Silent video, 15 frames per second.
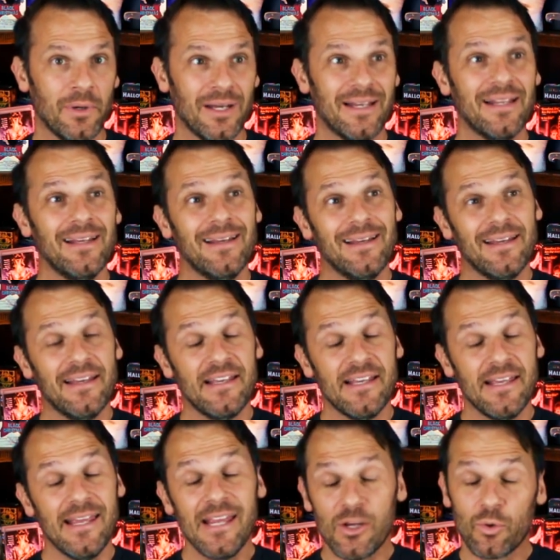But
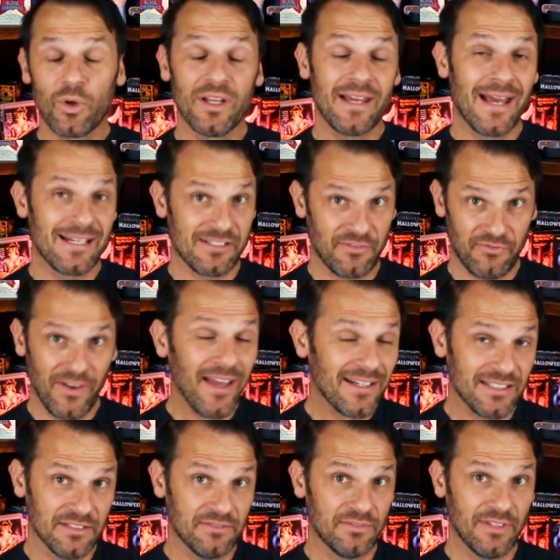equally as
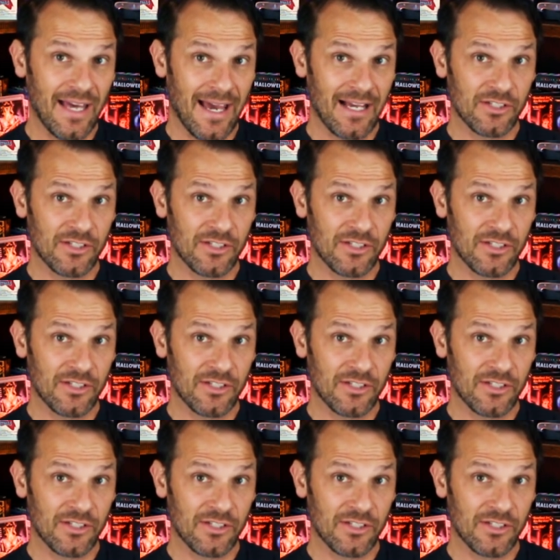effective,